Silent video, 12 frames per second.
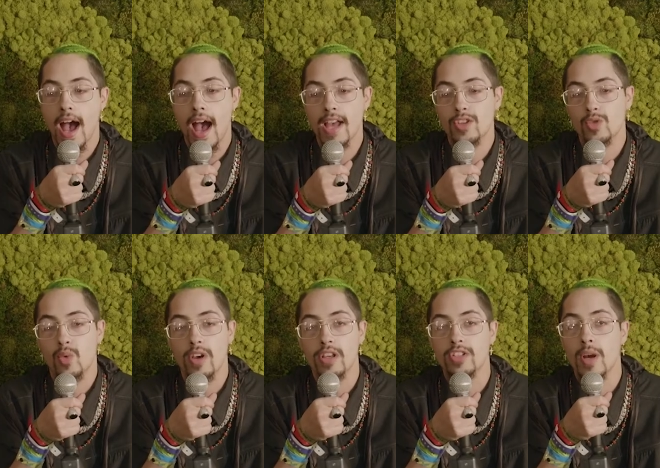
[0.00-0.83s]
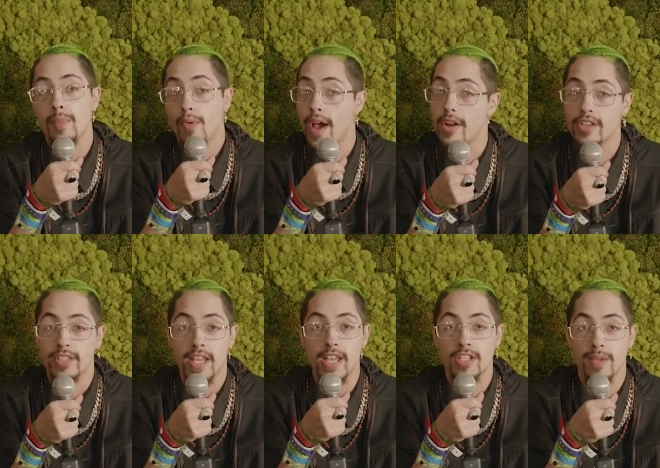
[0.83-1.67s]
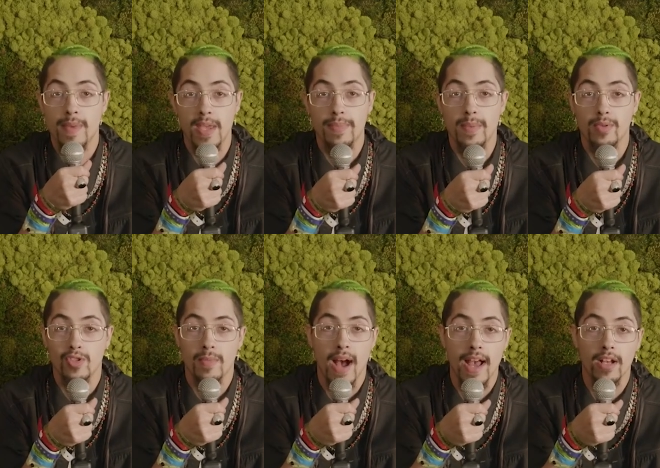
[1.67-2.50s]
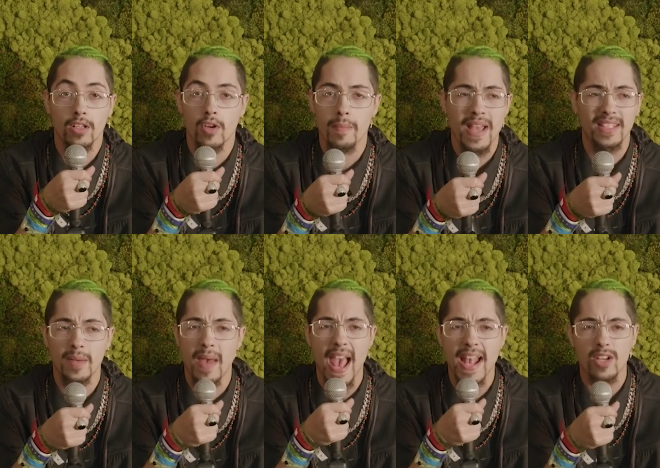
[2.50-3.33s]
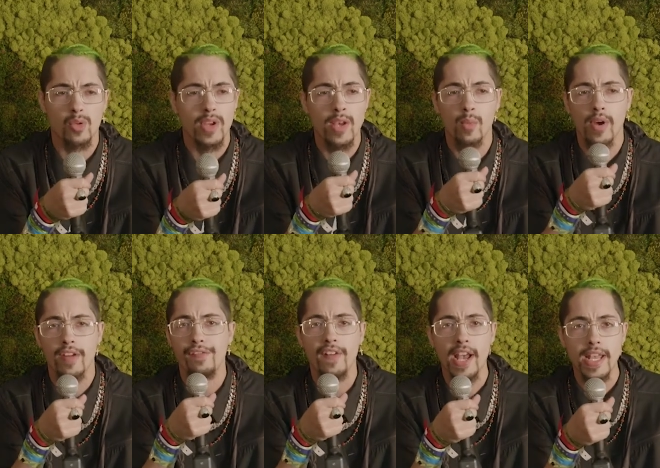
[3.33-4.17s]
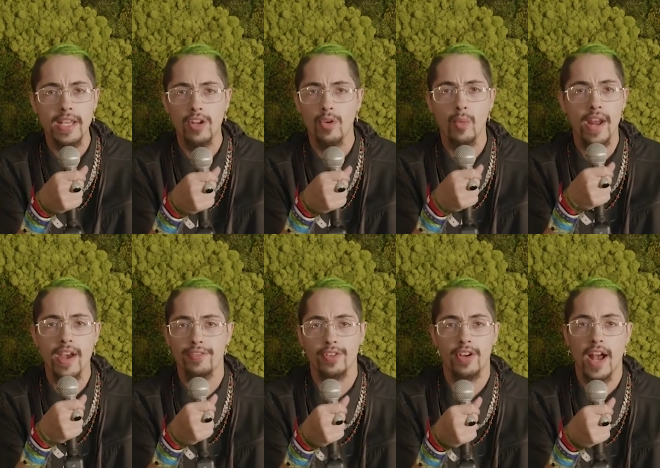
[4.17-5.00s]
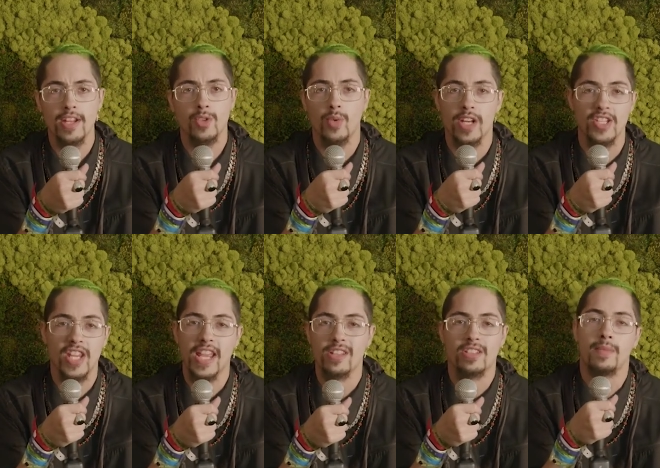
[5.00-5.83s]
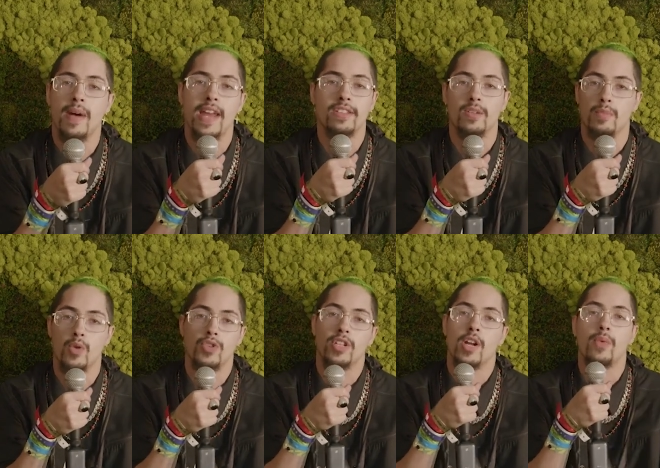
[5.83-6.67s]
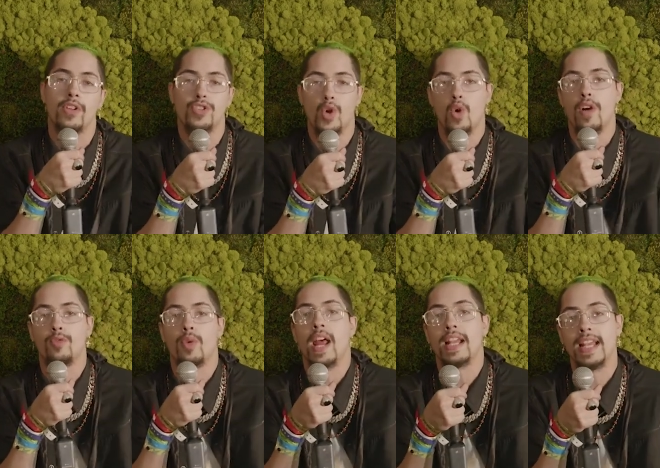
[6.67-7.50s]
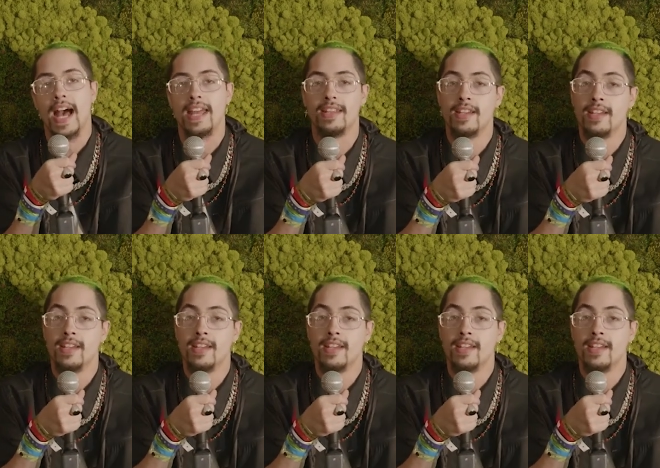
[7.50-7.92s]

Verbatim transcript: I just want to jump around on stage and make people smile or make them angry and want to fight or whatever. I just want to change somebody's emotion. I want to show off what I got.